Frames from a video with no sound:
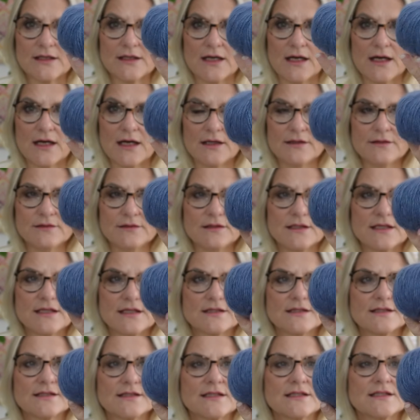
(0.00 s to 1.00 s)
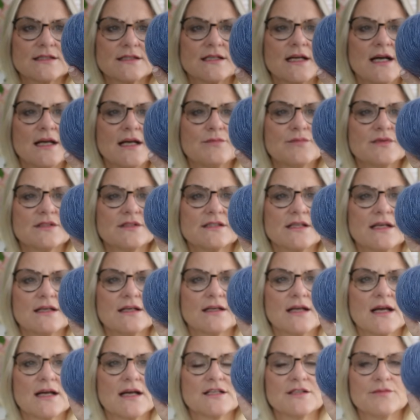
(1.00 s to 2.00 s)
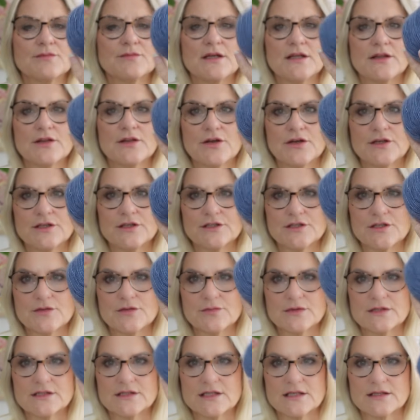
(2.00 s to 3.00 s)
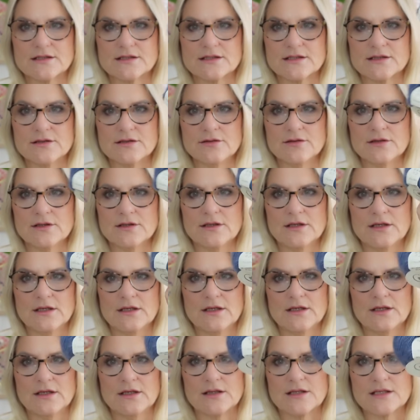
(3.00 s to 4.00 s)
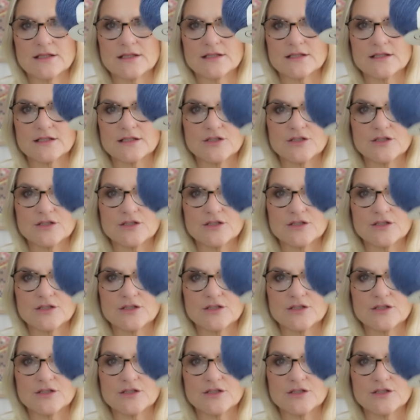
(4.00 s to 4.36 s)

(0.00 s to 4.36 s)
yarn is 68% cashmere, 32% silk. This is a